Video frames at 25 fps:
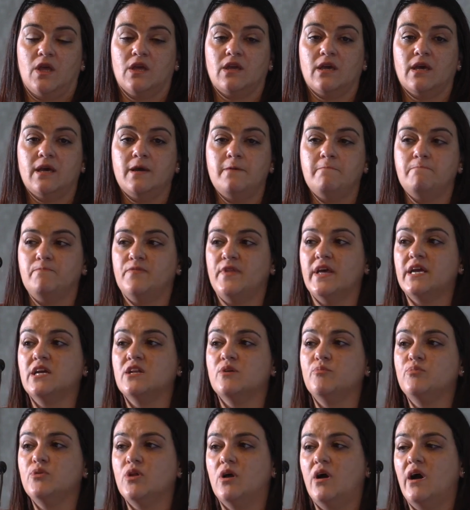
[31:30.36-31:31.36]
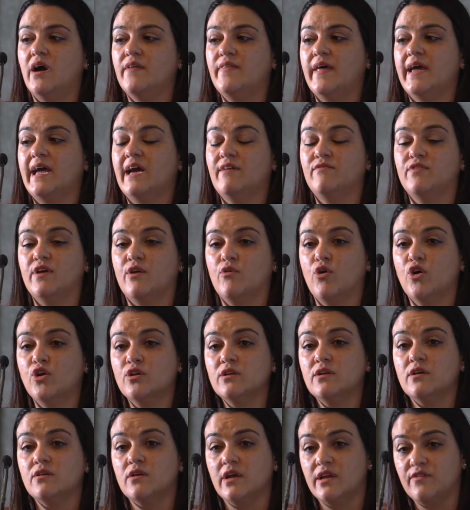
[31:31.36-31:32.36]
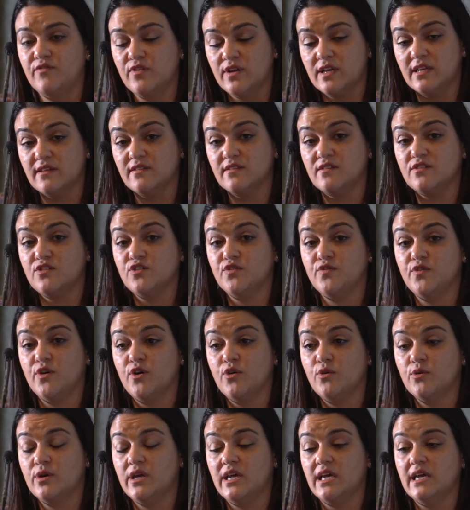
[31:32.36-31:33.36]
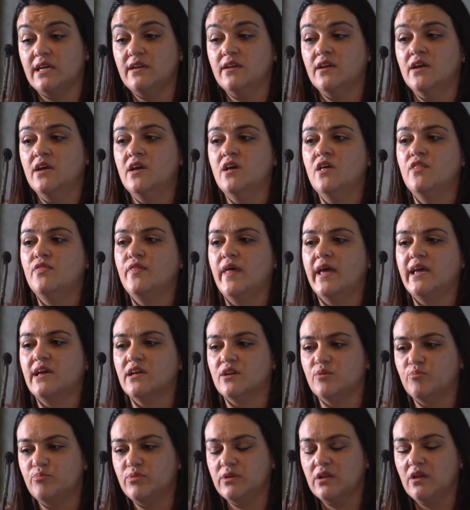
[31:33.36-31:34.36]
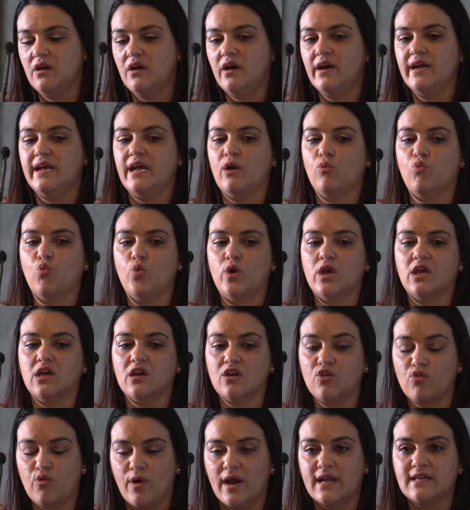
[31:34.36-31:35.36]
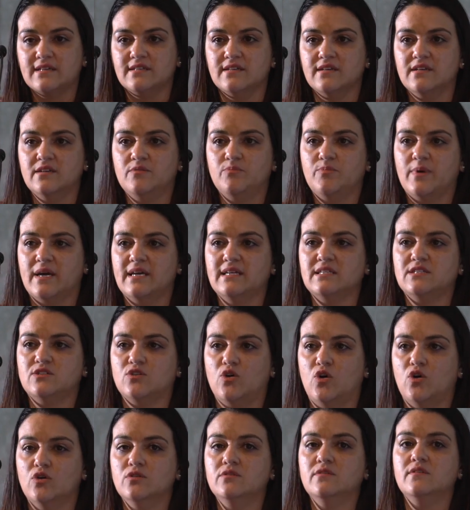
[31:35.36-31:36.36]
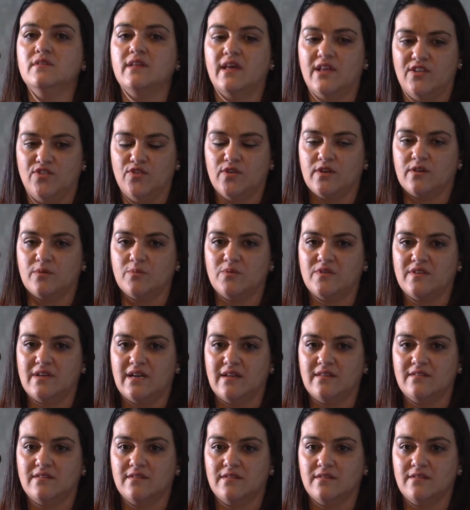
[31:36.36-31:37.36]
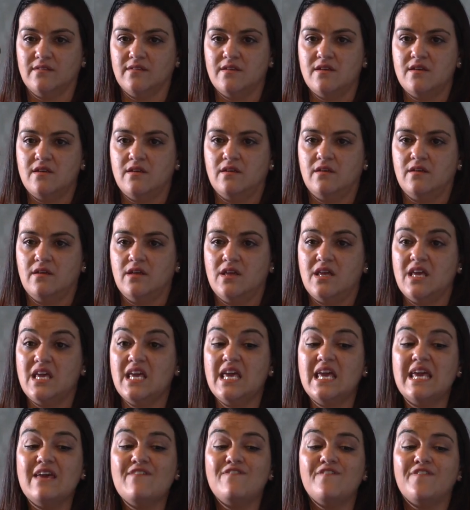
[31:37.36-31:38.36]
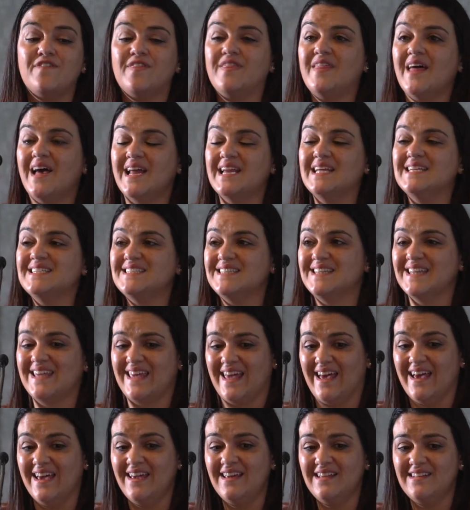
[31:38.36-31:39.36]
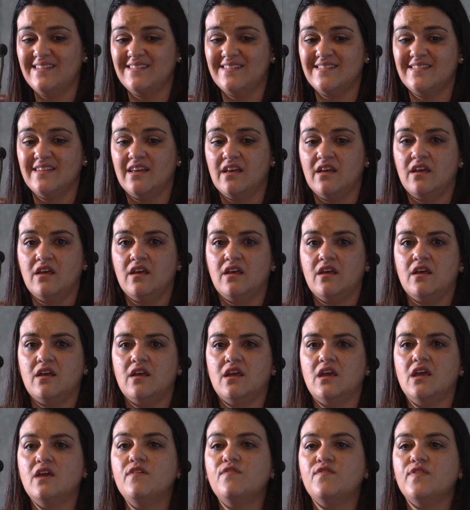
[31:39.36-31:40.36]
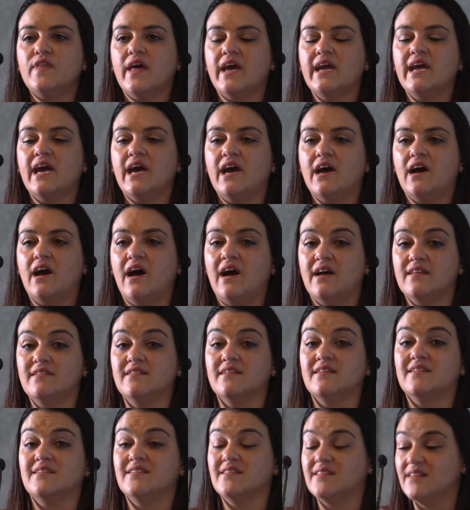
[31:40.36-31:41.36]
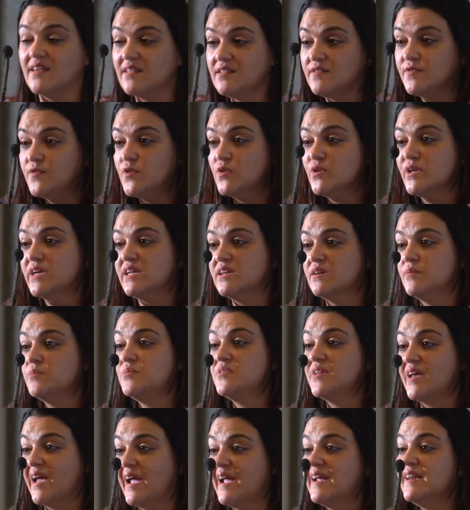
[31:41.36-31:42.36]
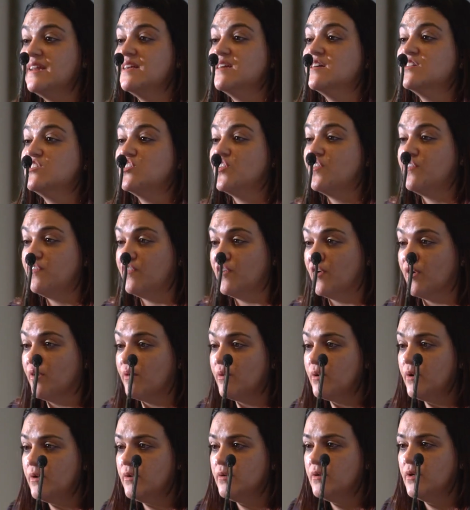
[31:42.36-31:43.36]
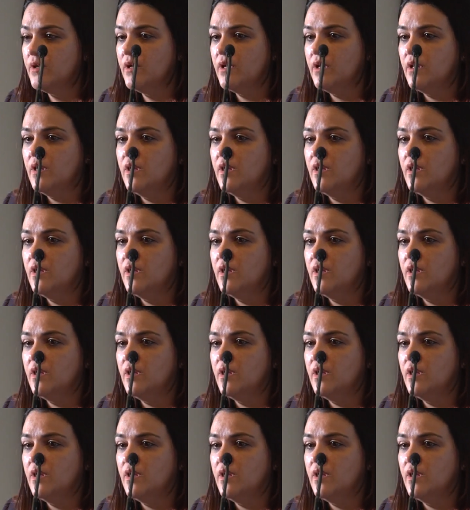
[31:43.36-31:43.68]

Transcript: Okay? They can apply, they have their own evidence deferral kit, they can apply and we can grant it based on their circumstances. If that is the case, if they are successful in obtaining a deferral,